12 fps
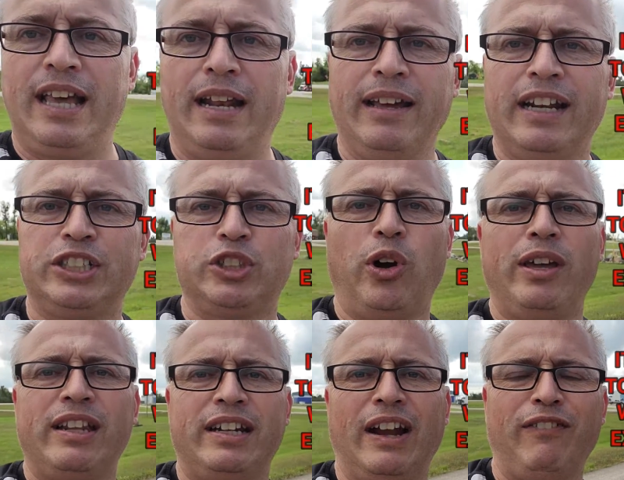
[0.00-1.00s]
And I'm going to show you
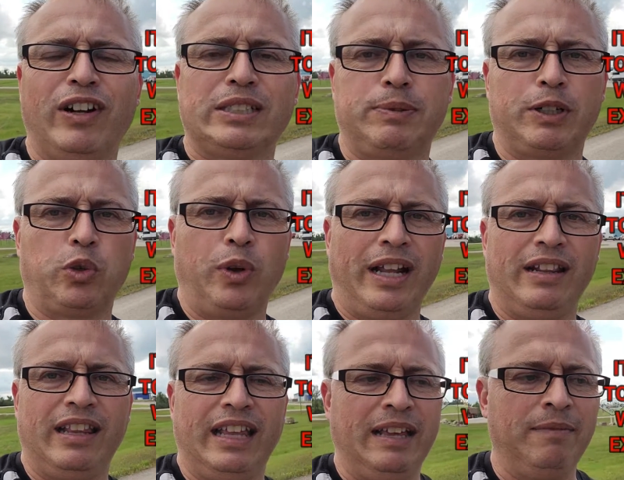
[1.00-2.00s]
the difference between
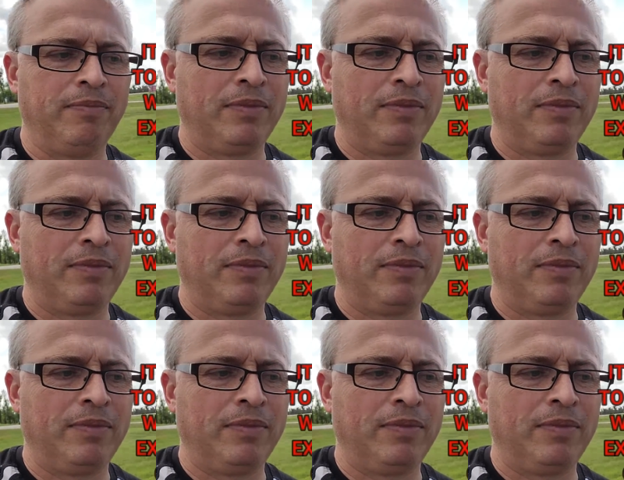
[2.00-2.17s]
the